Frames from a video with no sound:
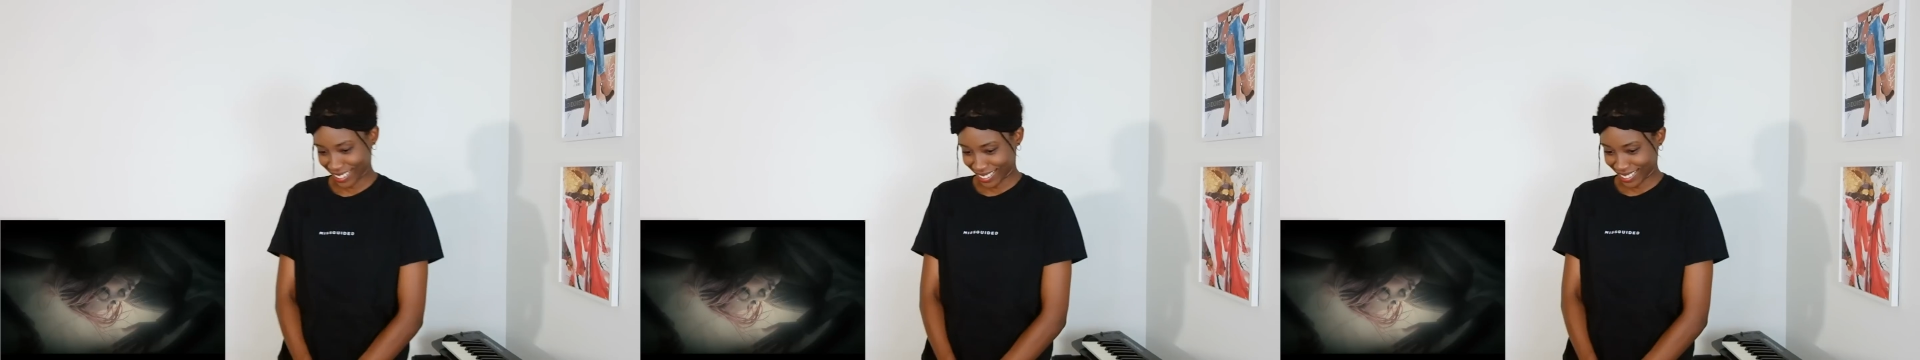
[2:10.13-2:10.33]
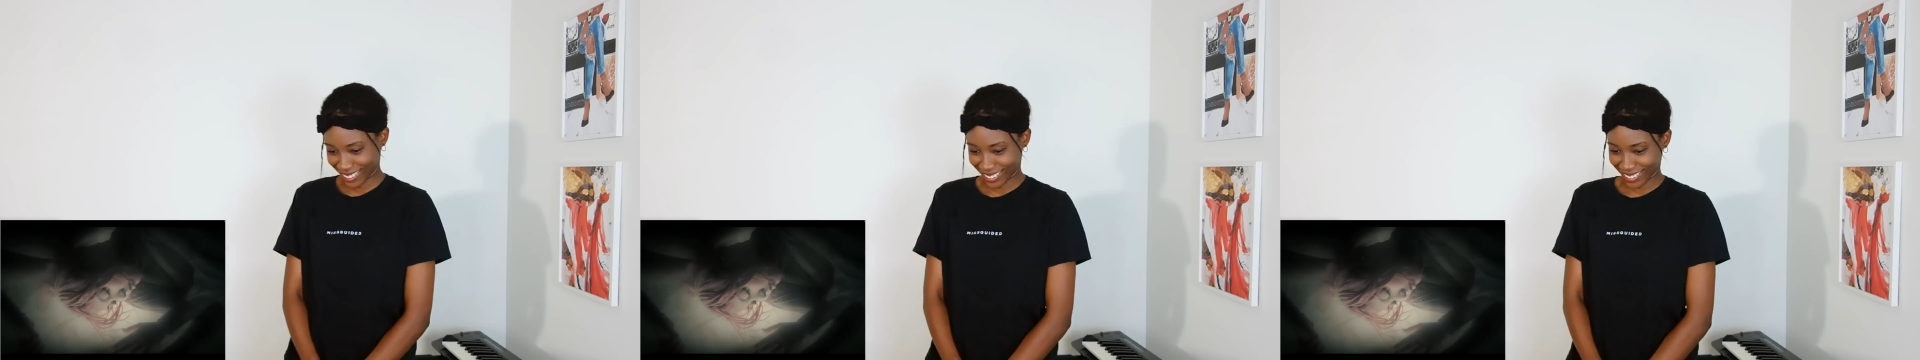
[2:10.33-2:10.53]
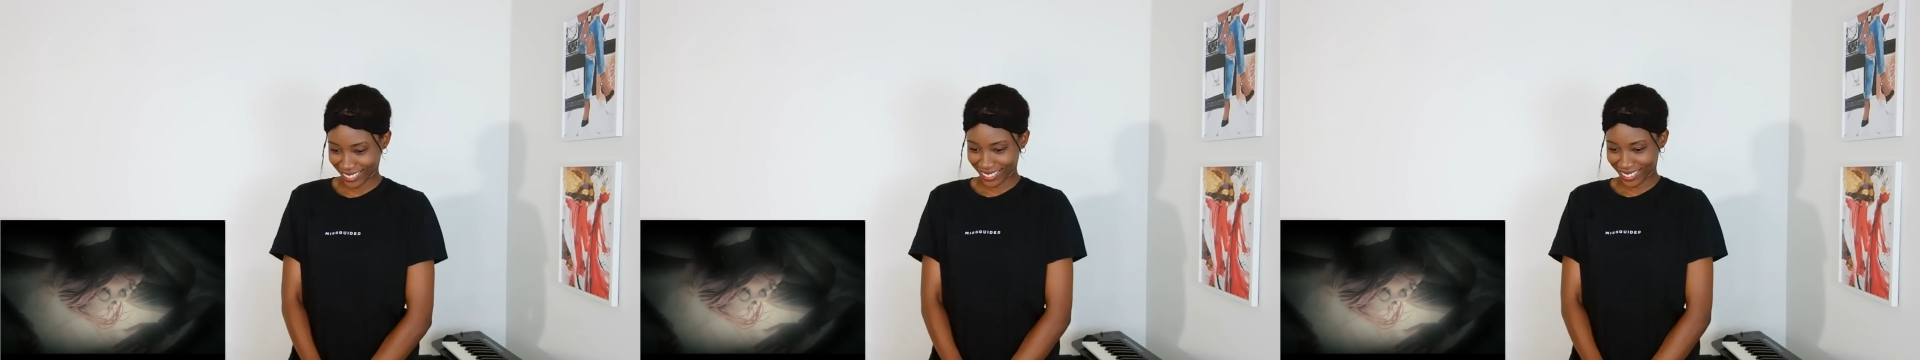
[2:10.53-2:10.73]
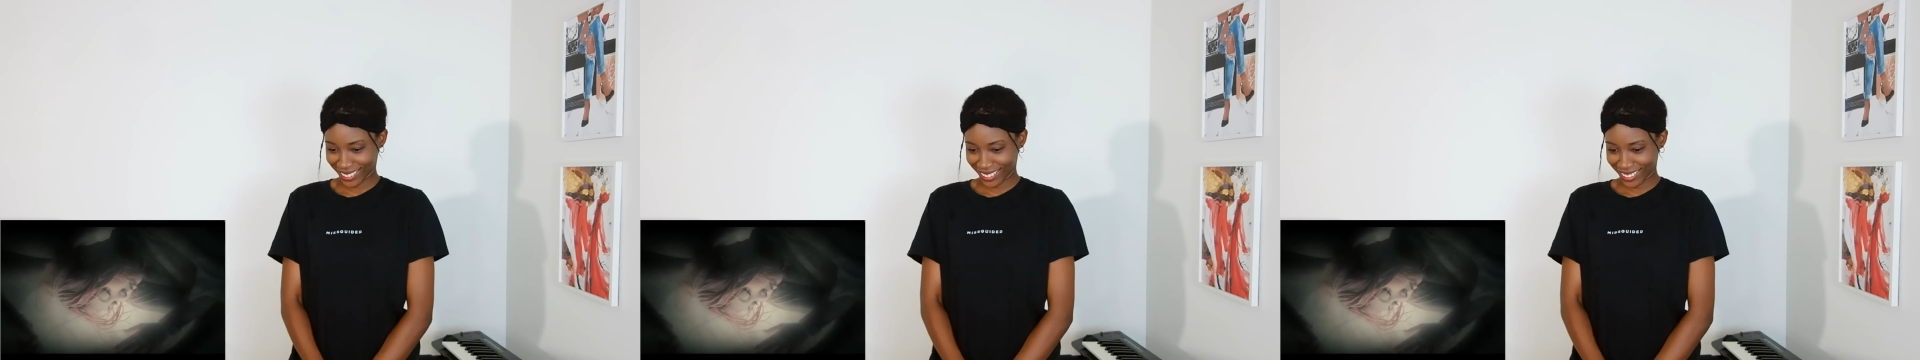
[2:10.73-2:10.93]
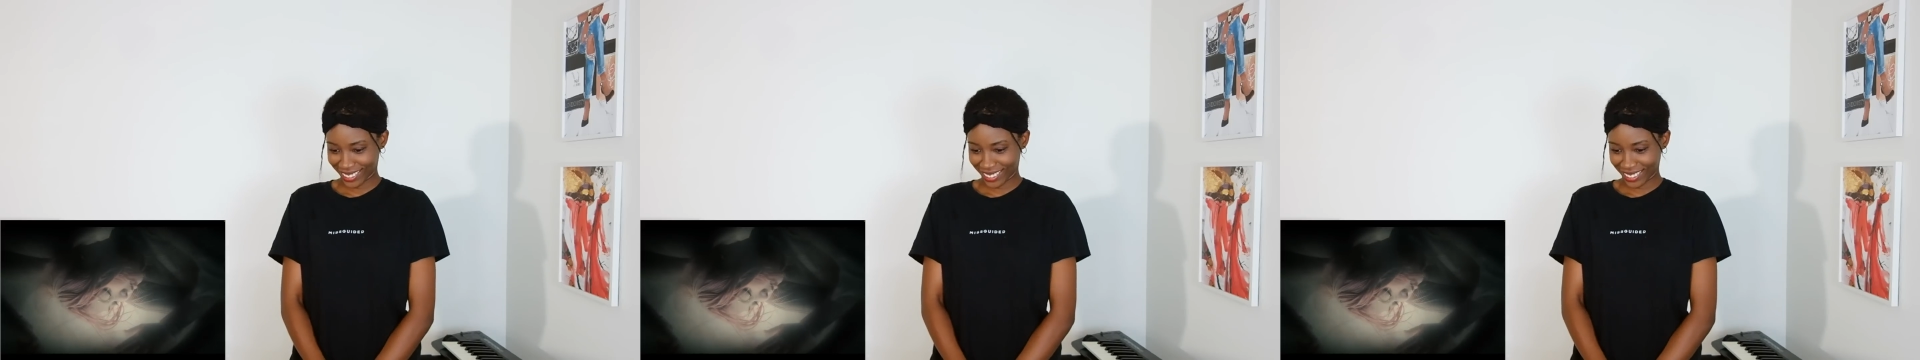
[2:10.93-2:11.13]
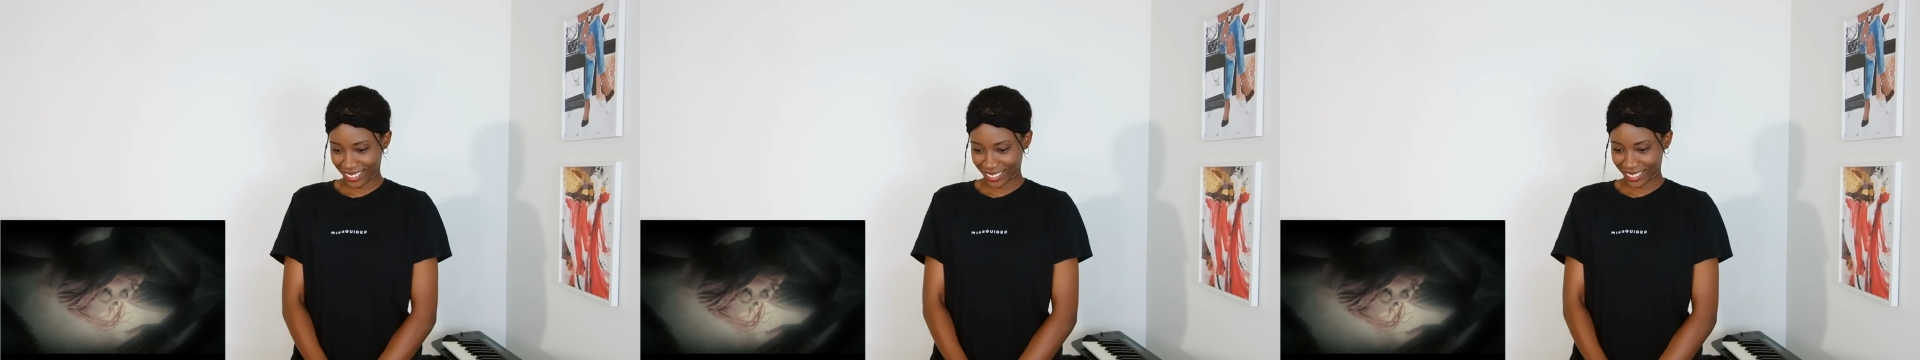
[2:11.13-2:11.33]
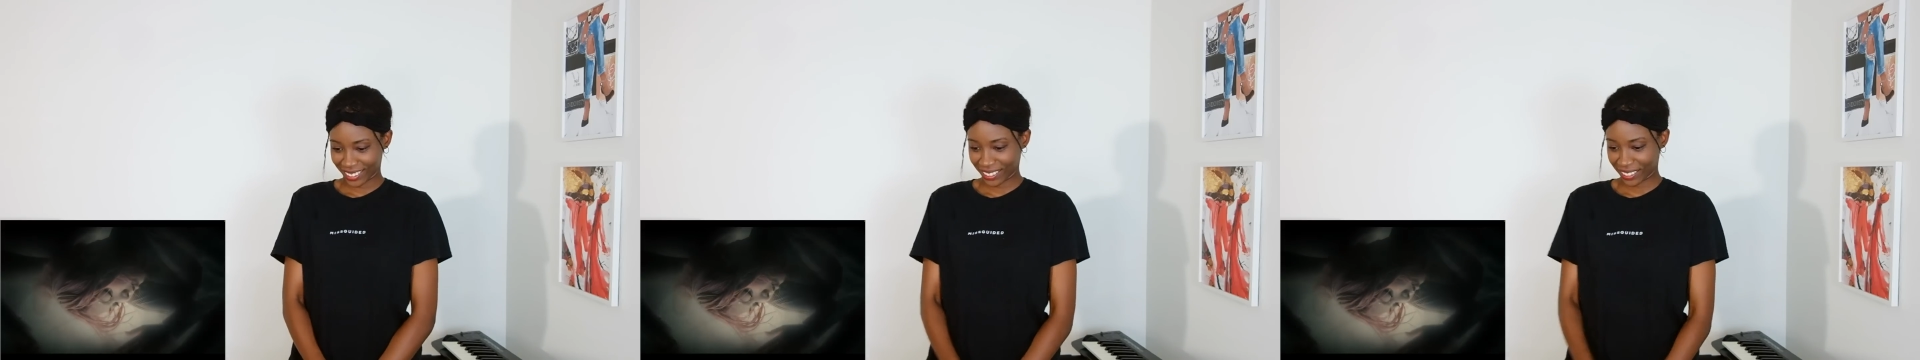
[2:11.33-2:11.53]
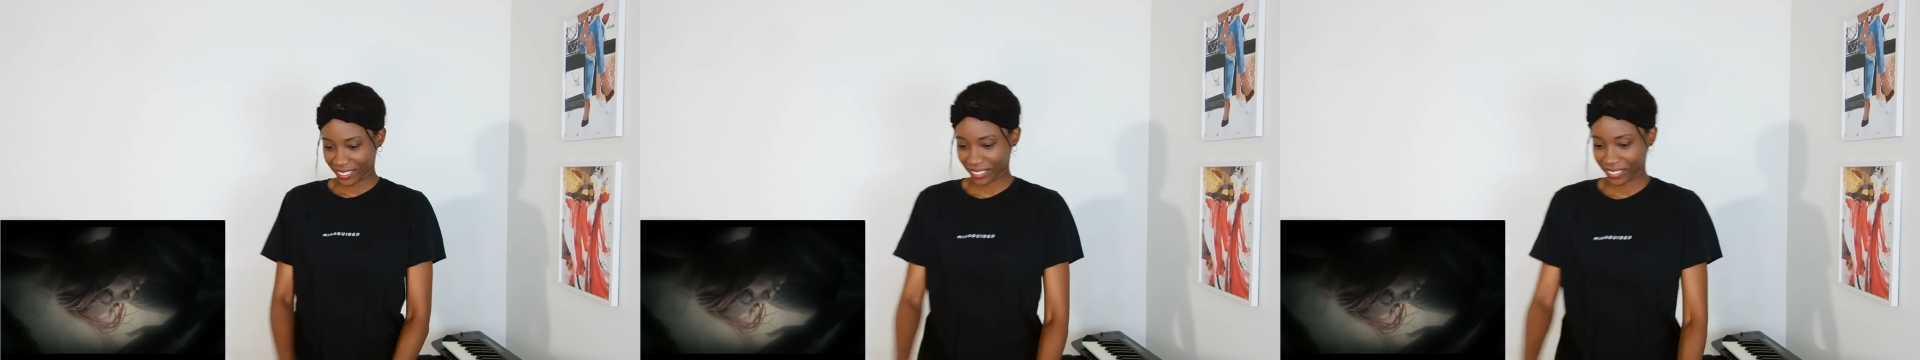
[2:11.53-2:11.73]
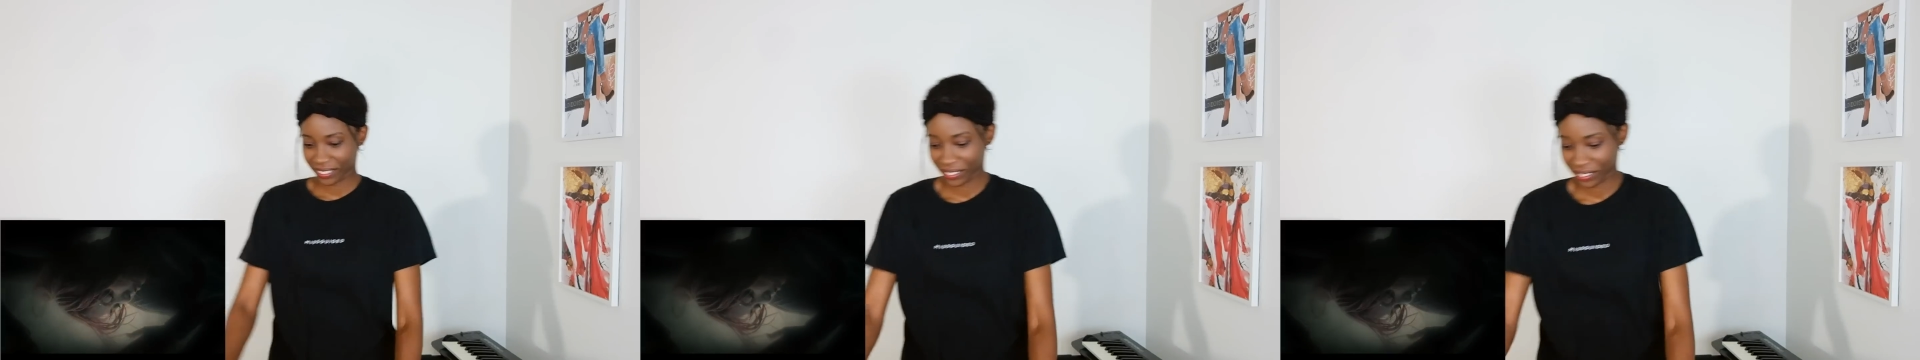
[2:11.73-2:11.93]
Nothing is said.